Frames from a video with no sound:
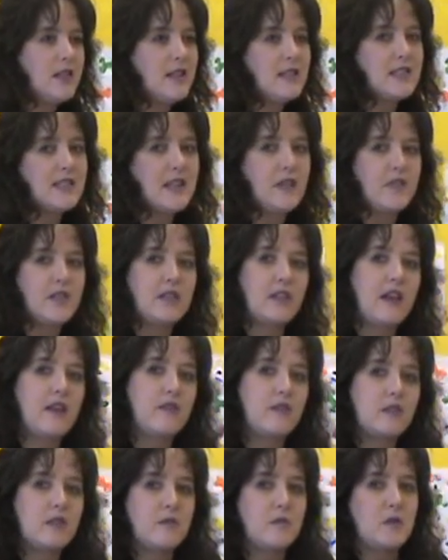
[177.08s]
a
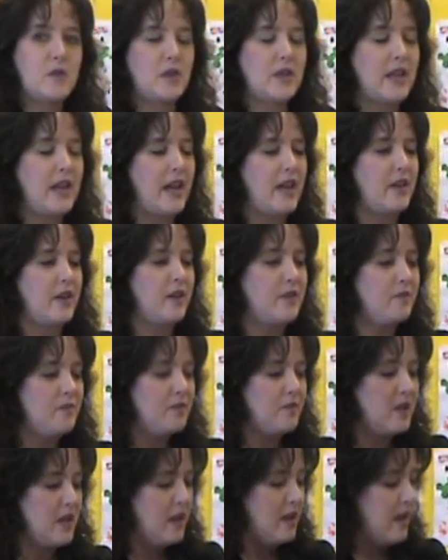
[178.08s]
7-level communicator.
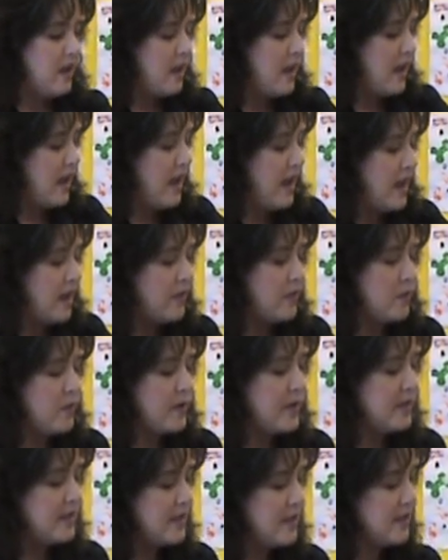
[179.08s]
And the
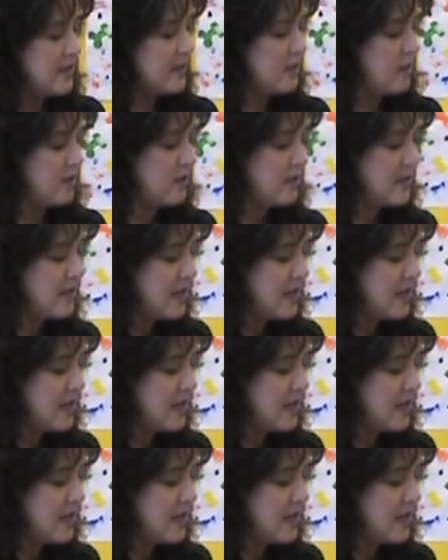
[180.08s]
reason it's called the